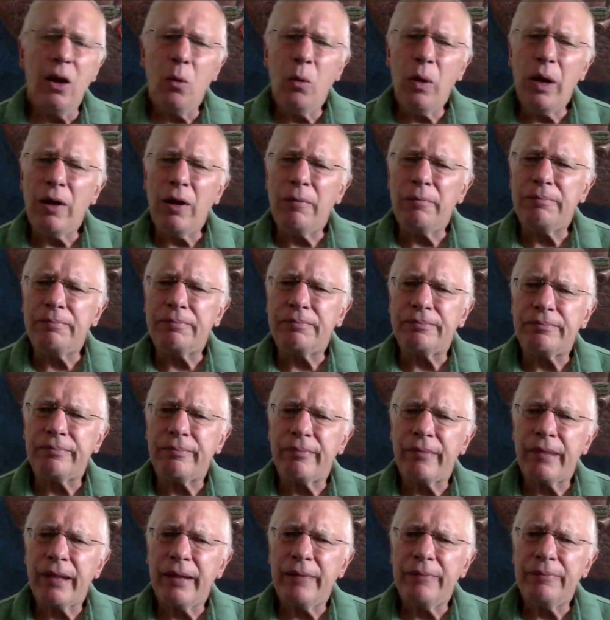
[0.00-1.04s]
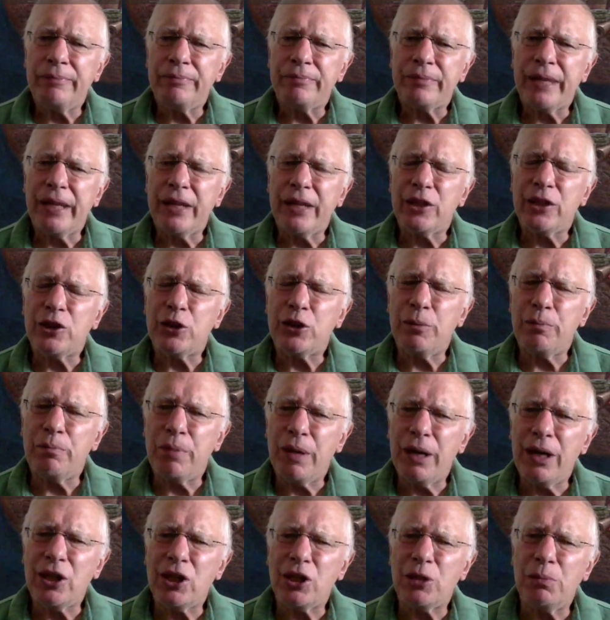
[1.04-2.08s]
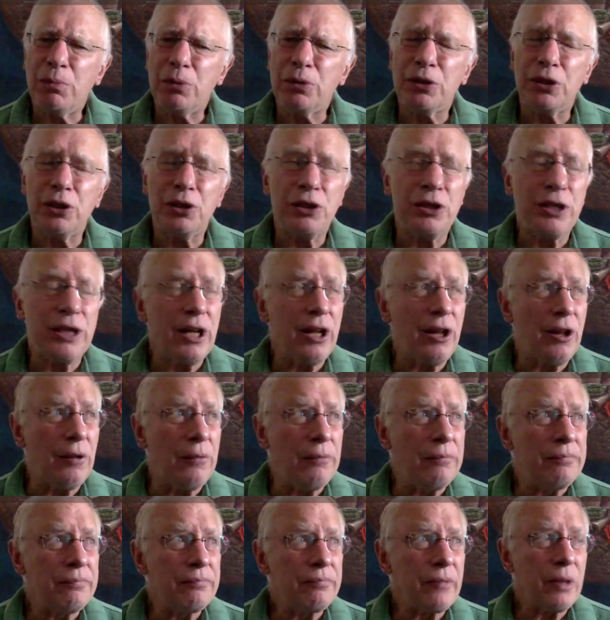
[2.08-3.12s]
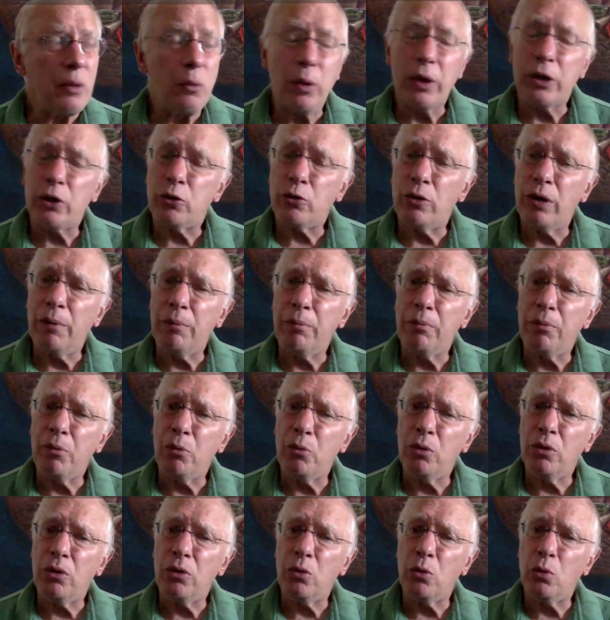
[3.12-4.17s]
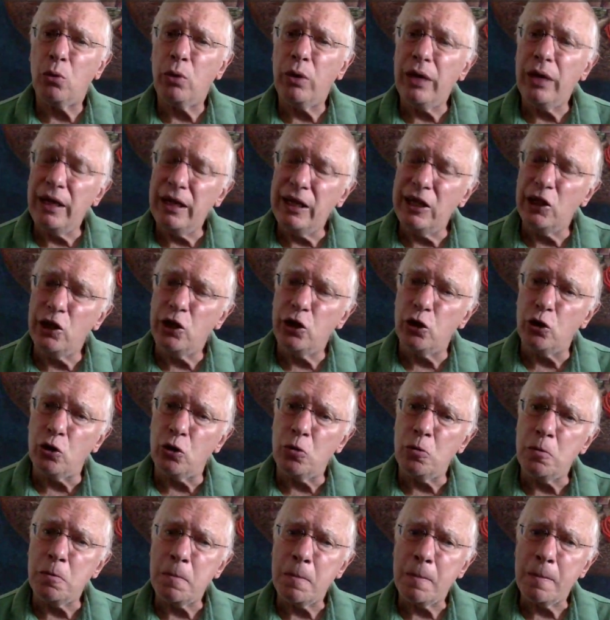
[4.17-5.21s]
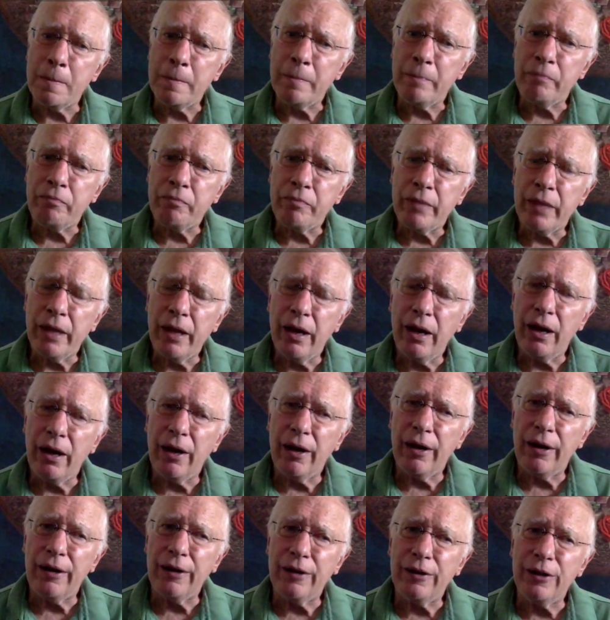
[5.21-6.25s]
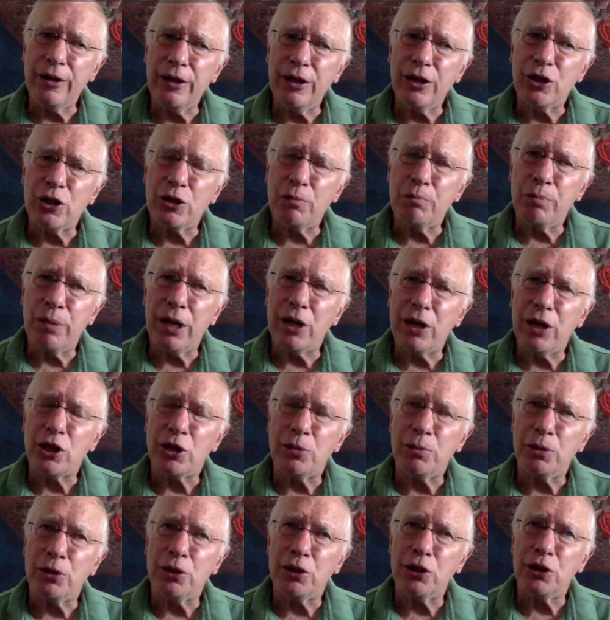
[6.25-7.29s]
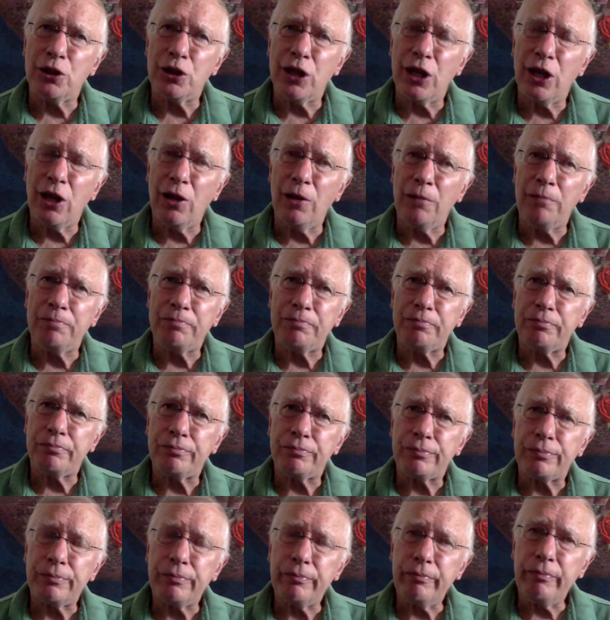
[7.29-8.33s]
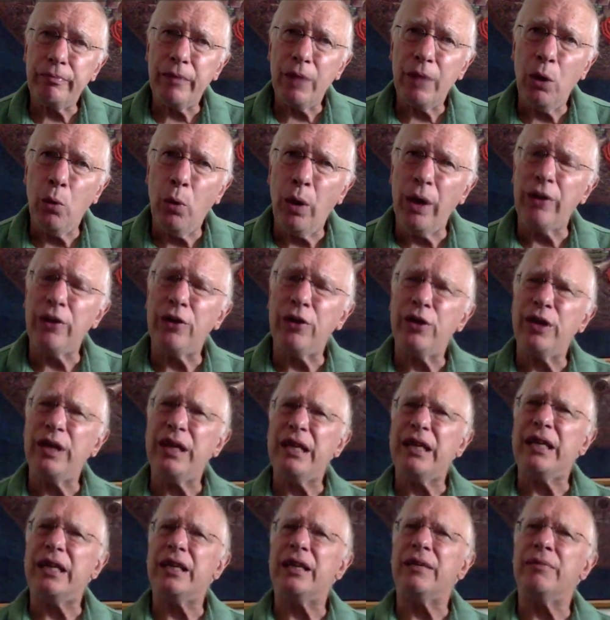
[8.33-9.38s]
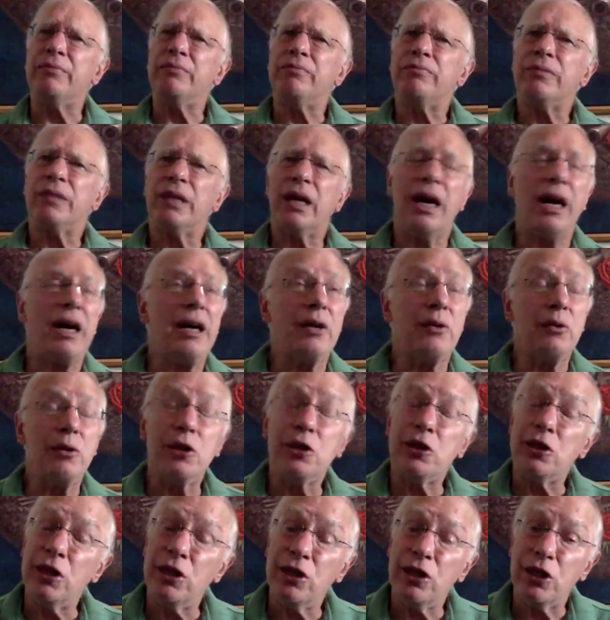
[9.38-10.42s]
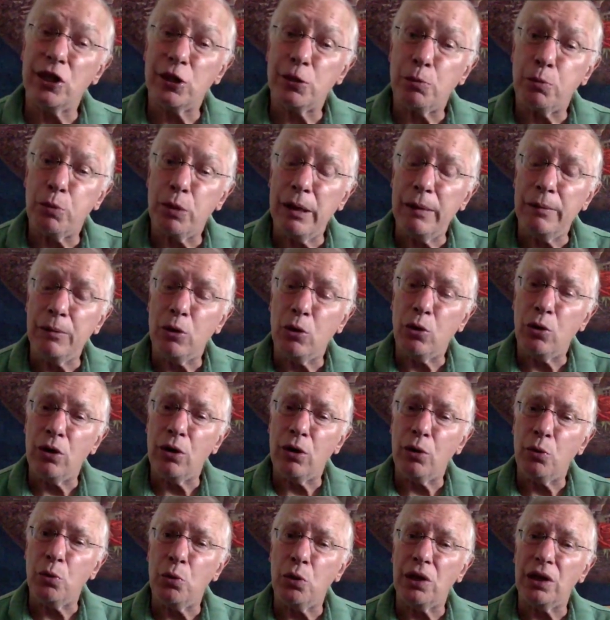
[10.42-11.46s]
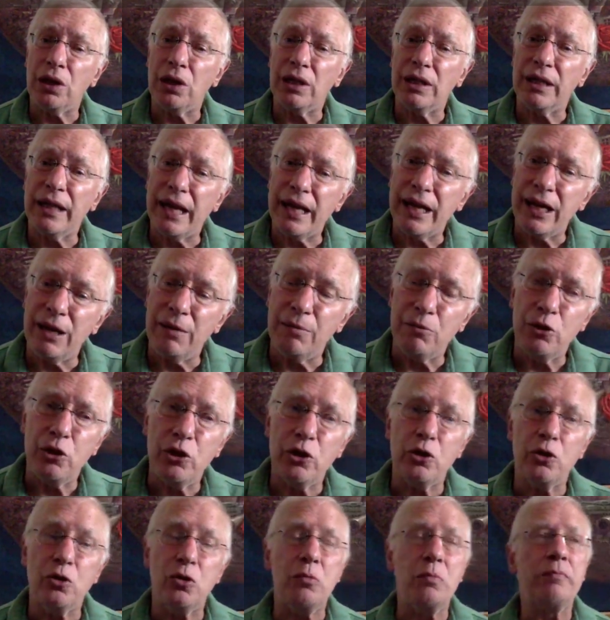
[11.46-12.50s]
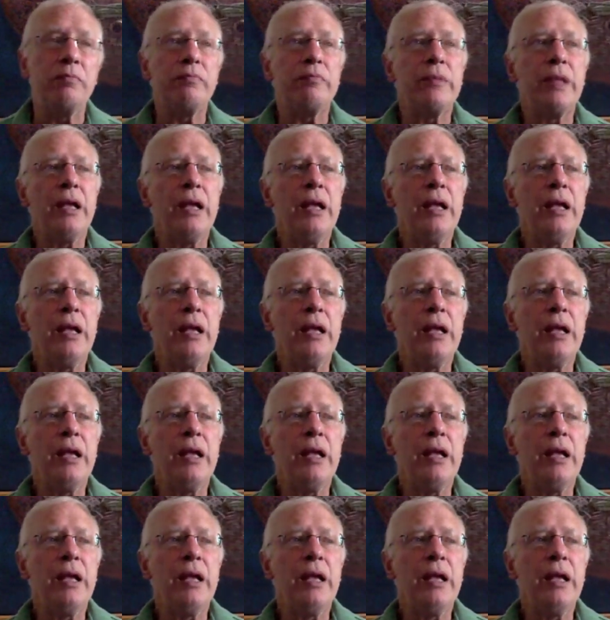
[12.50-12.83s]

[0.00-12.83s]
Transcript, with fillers: Well, it's impossible to tell what Trump will really do. It's impossible to tell what the Congress and the Supreme Court will let him do.